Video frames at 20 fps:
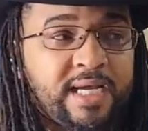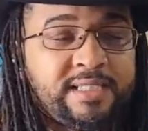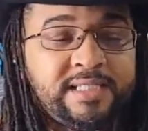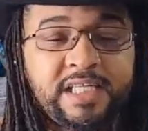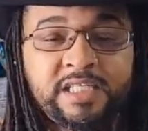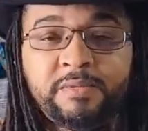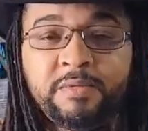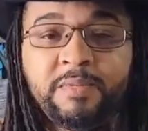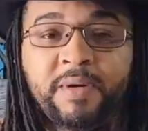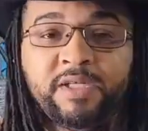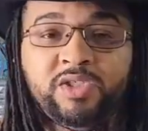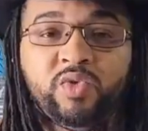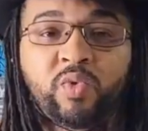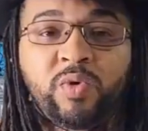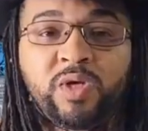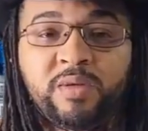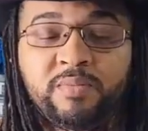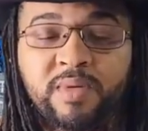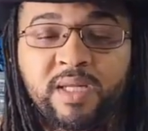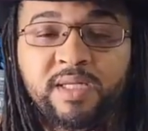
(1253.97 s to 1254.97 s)
It takes me about
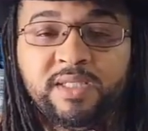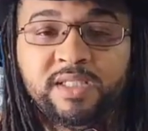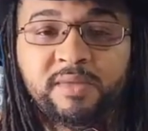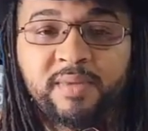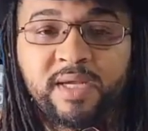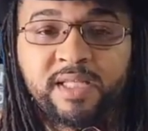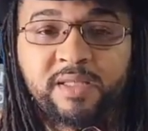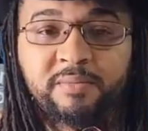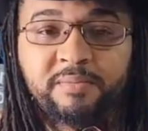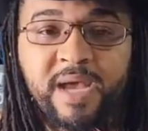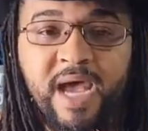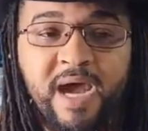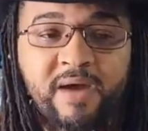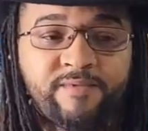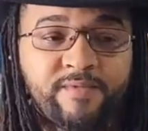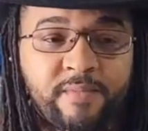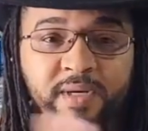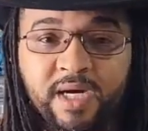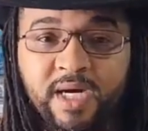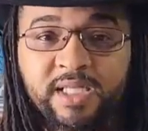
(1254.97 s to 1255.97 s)
20 minutes to make the bag
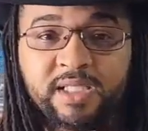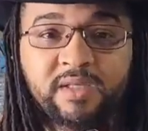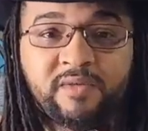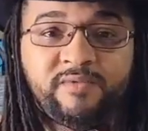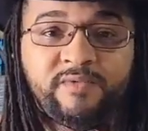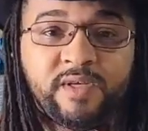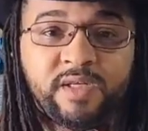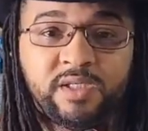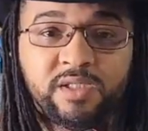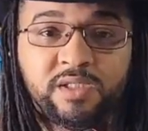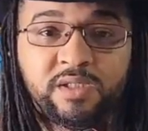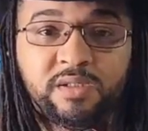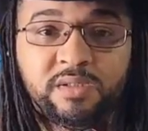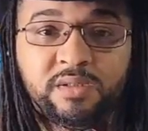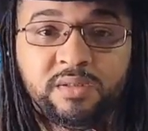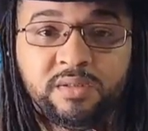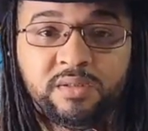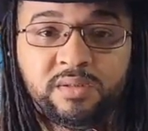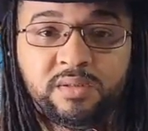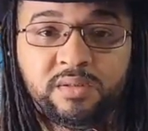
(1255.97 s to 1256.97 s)
from cut to finish.
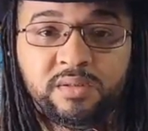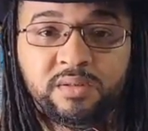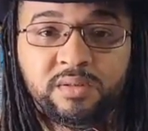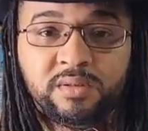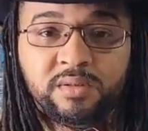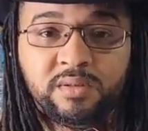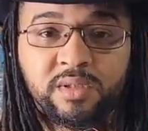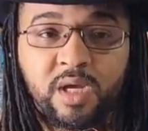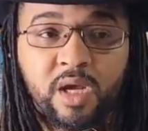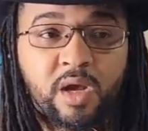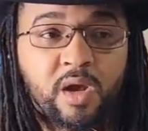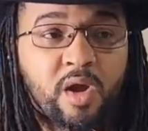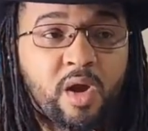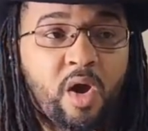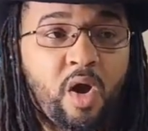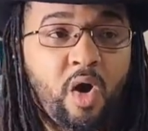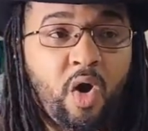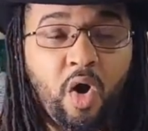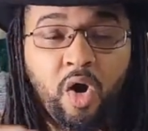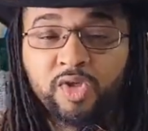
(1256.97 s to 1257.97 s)

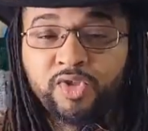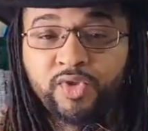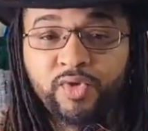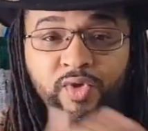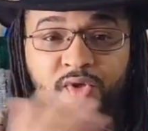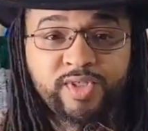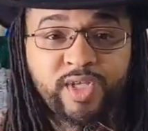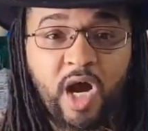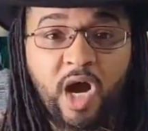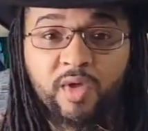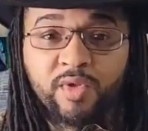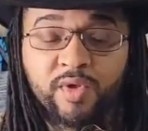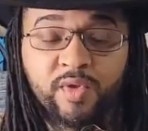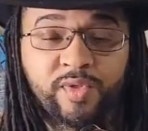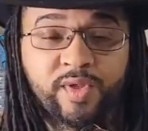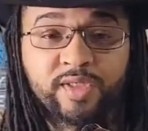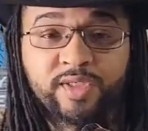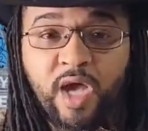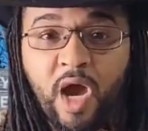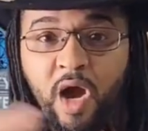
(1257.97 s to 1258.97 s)
Also, there's
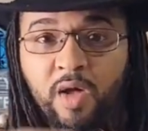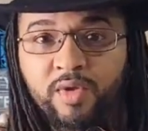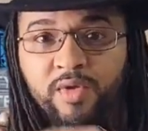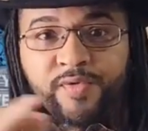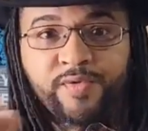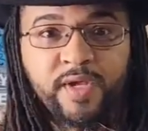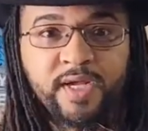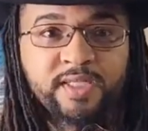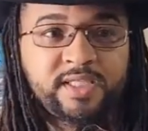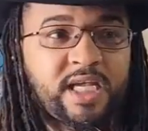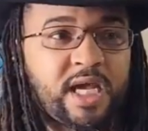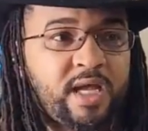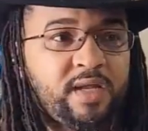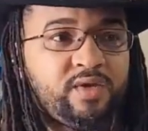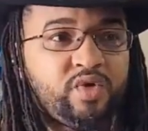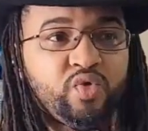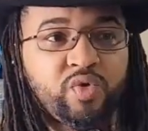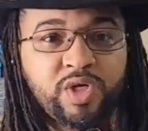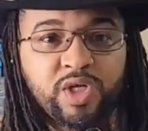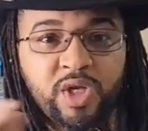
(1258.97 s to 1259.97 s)
other things that you